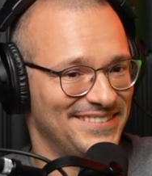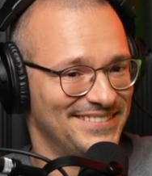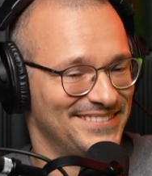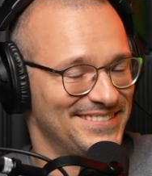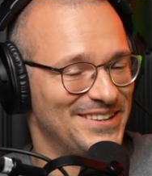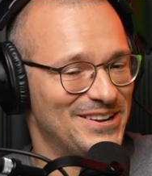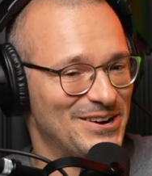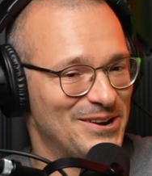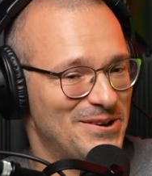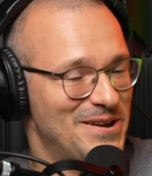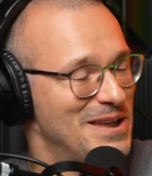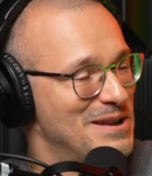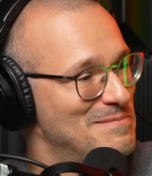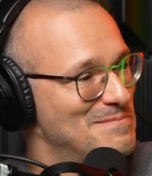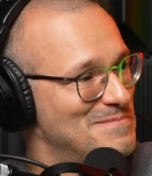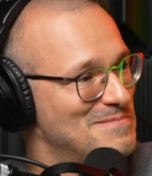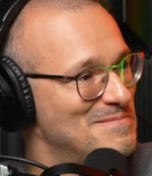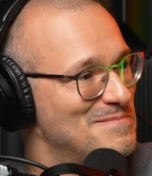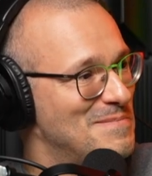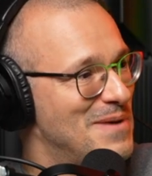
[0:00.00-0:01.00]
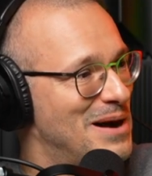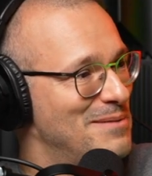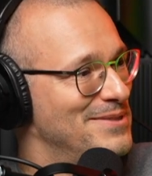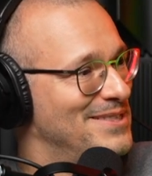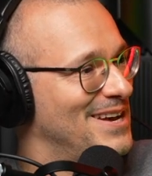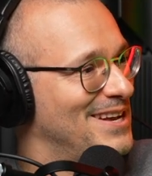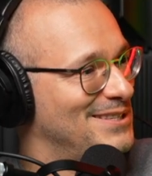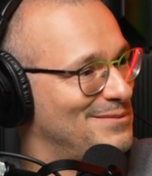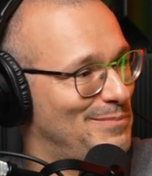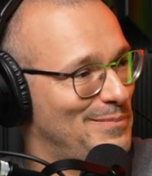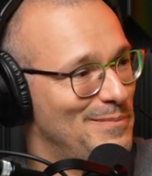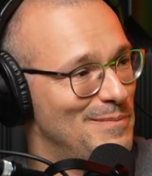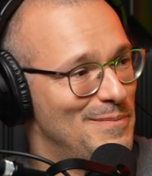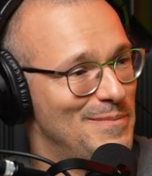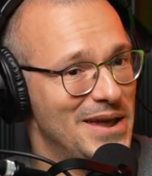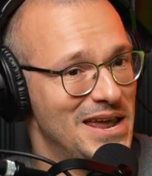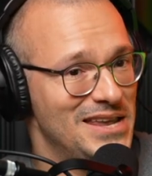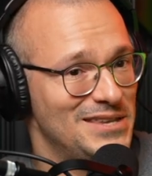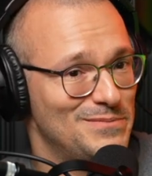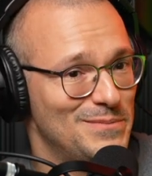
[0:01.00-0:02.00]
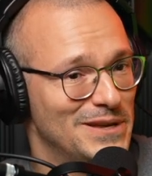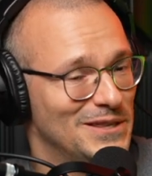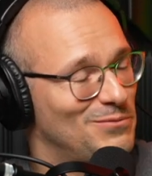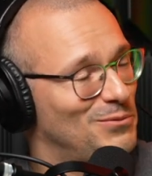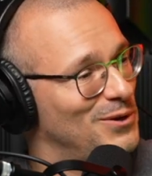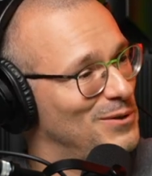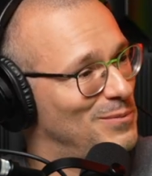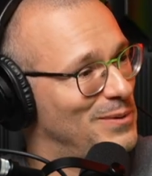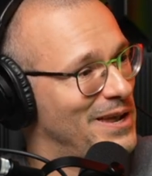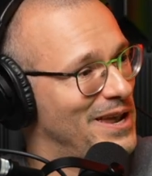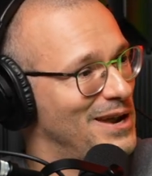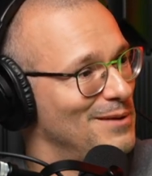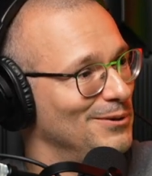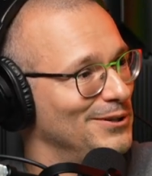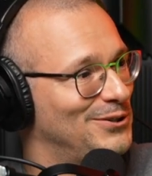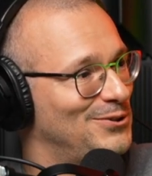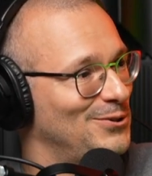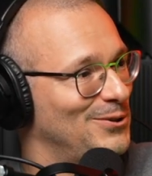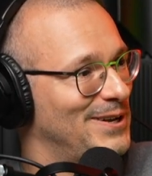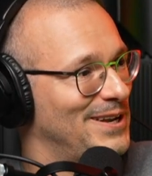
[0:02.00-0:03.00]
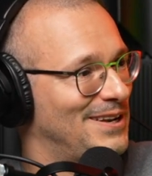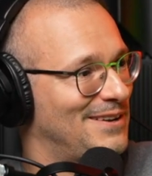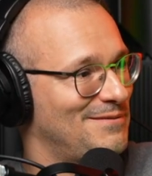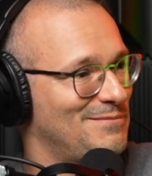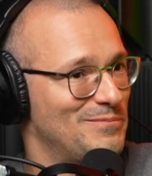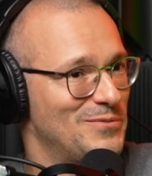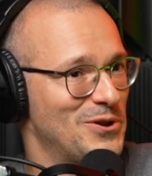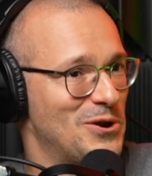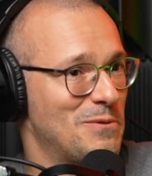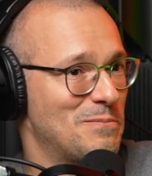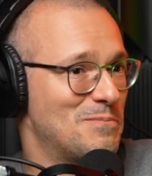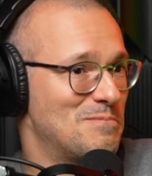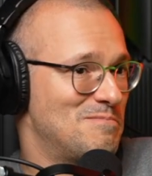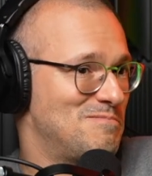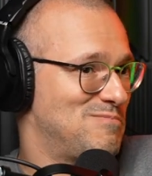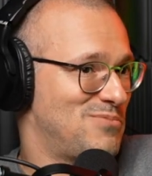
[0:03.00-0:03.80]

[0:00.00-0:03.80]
uh, you know, in mom and dad's basement would be able to like you know